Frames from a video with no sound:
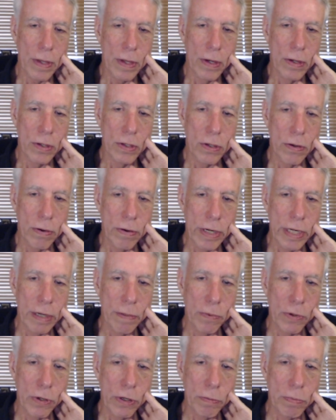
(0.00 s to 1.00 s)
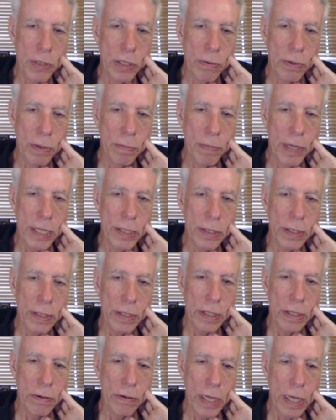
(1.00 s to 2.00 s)
Showing up groups that were
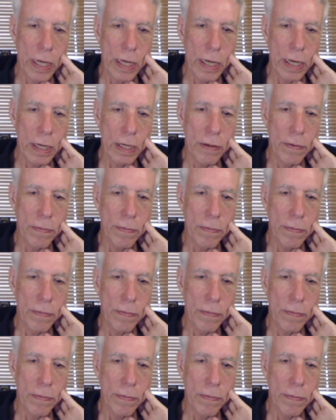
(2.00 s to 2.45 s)
basically okay.